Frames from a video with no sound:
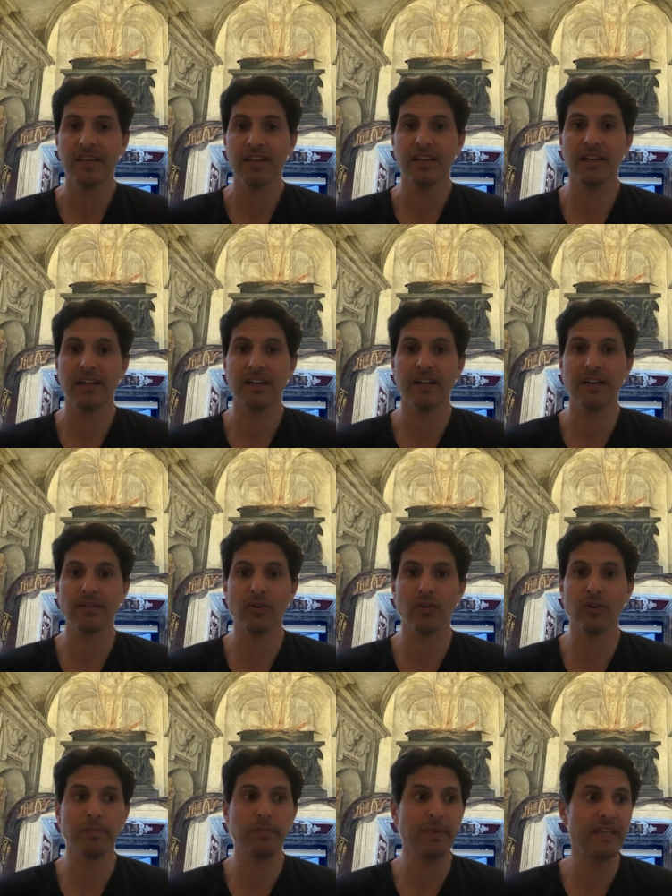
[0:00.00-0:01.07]

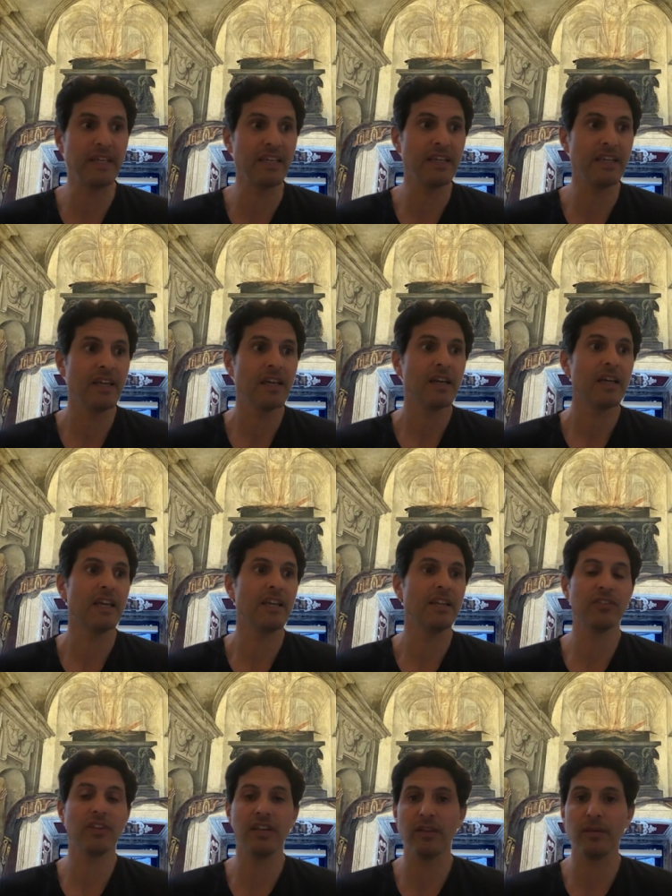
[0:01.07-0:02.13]
going to be
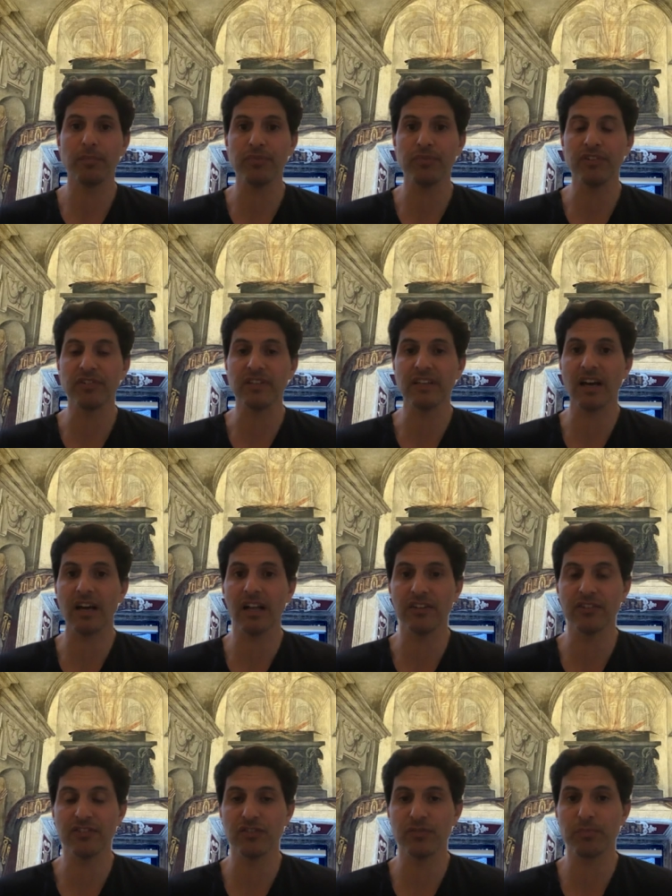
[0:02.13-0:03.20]
in the priestly
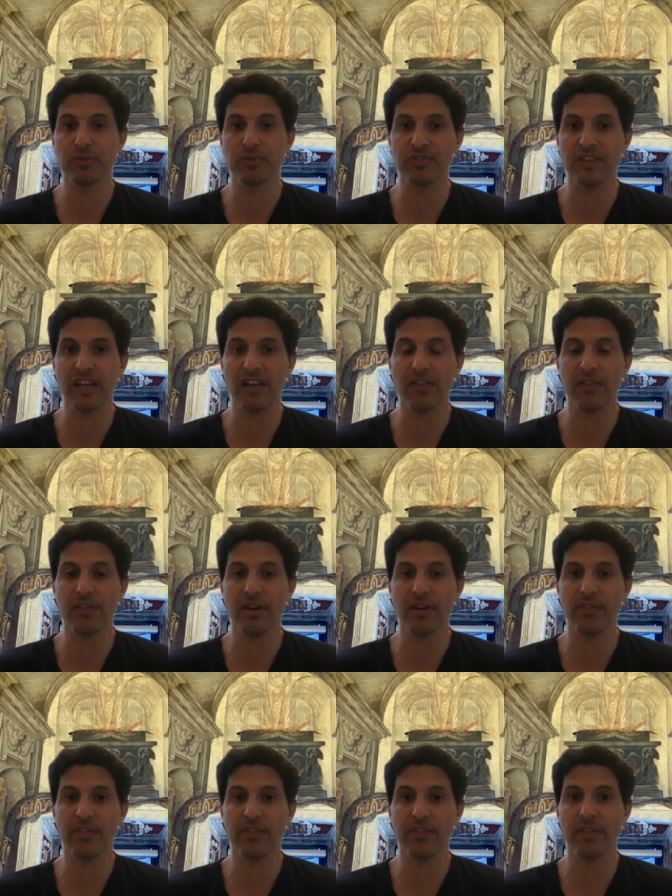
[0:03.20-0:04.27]
colleges per se,
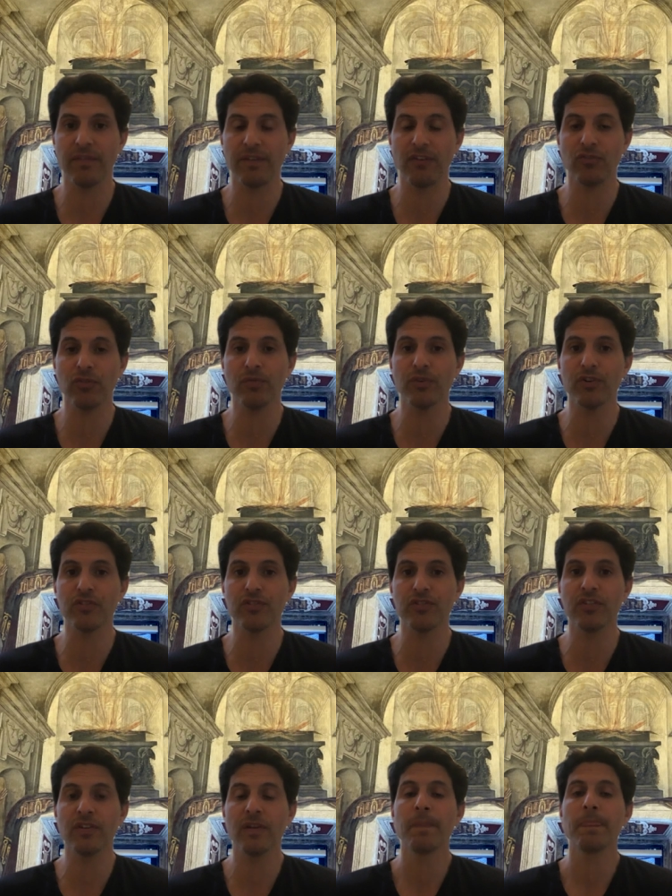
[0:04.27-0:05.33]
other than the Vestal
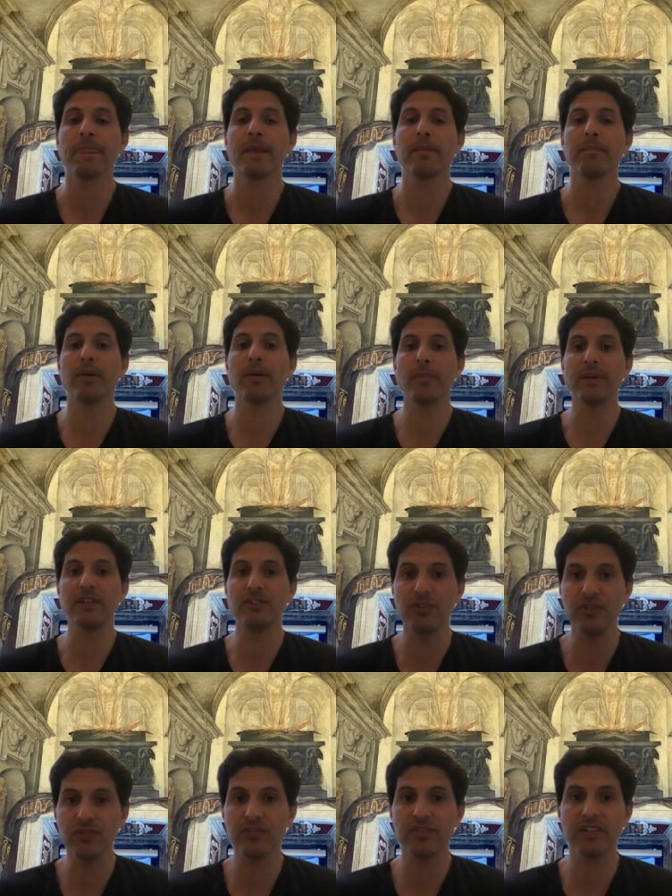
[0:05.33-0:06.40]
Virgins. But we
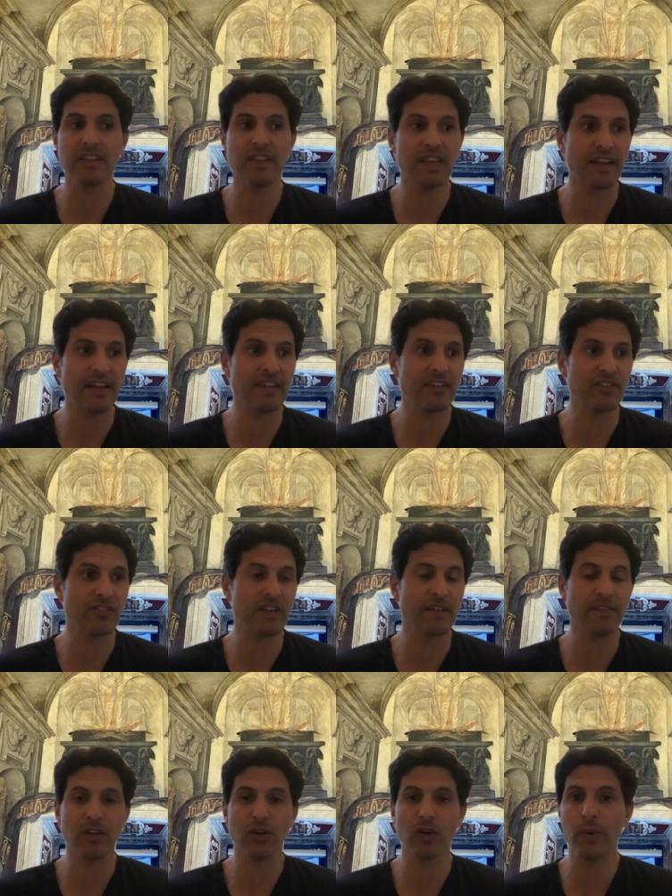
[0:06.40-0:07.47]
do see then, I think, just
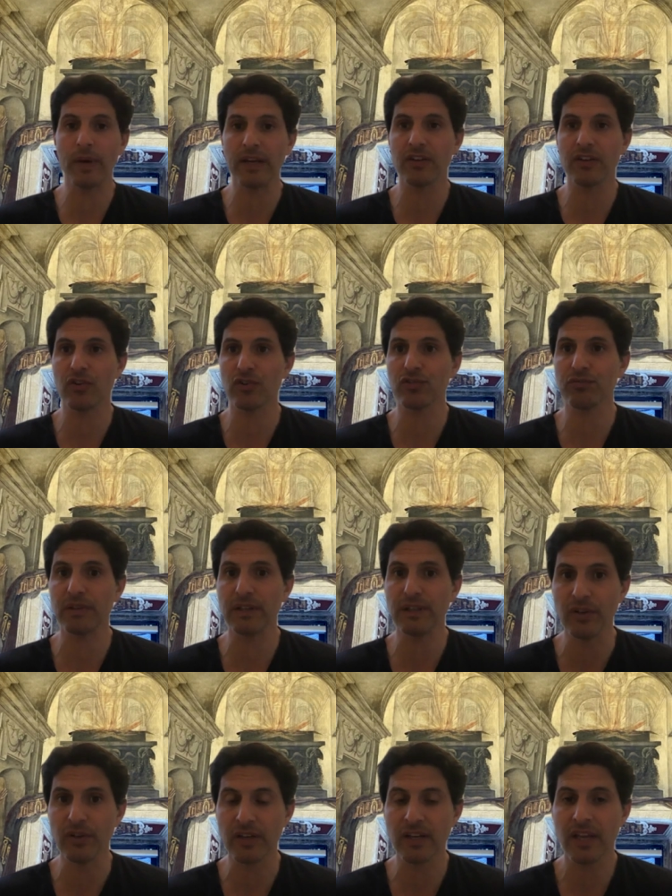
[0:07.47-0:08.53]
giving a quick cursory
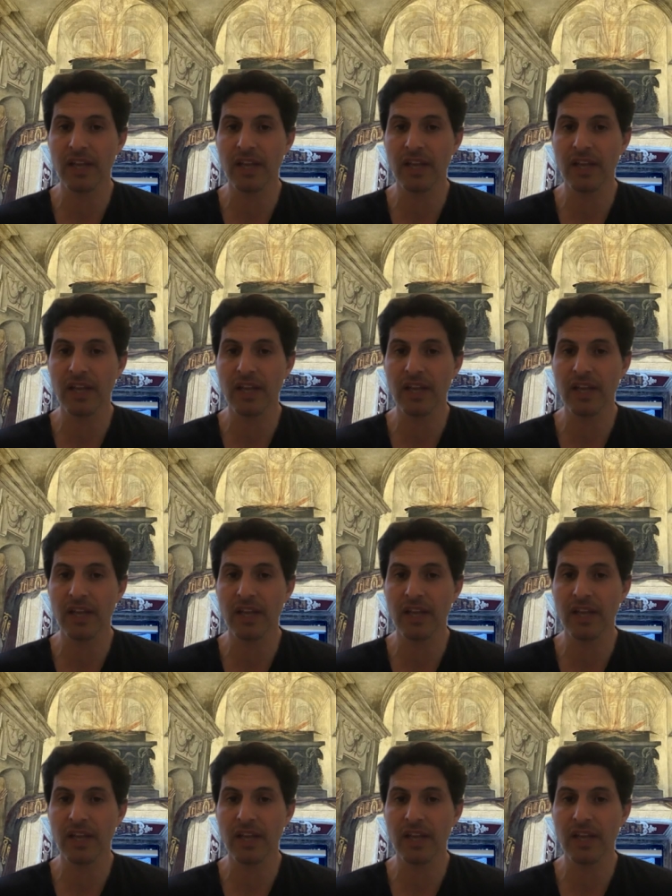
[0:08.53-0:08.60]
look